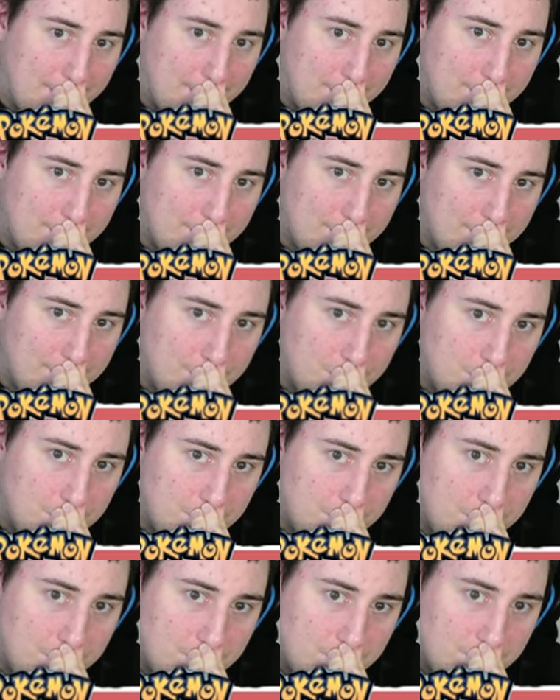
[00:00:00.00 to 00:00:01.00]

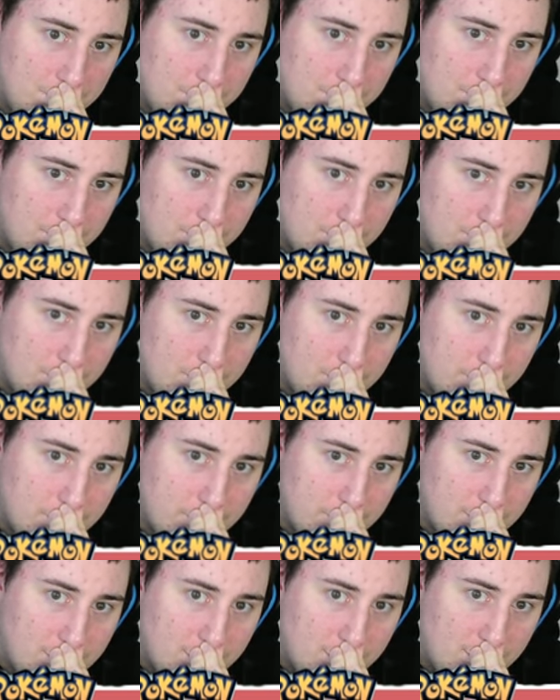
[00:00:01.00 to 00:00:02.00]

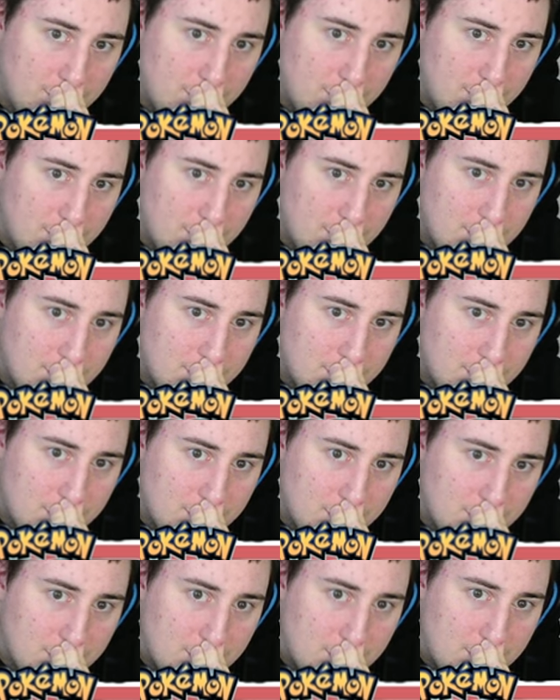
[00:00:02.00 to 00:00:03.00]

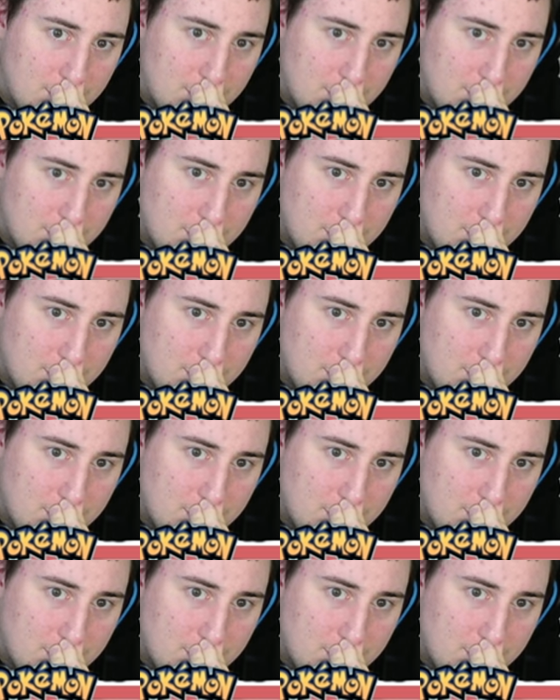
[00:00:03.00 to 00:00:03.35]
[no speech]